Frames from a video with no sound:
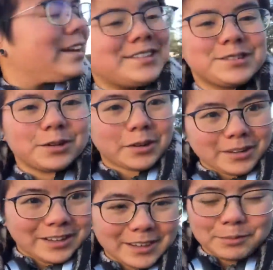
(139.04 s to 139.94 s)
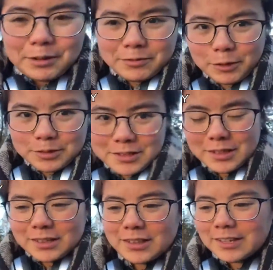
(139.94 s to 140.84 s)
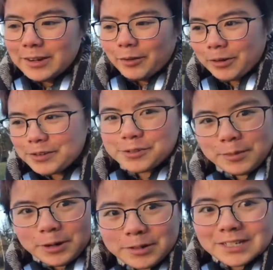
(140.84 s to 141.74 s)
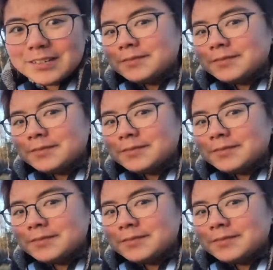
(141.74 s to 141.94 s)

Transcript: It's so early that my phone's still in the orange mode.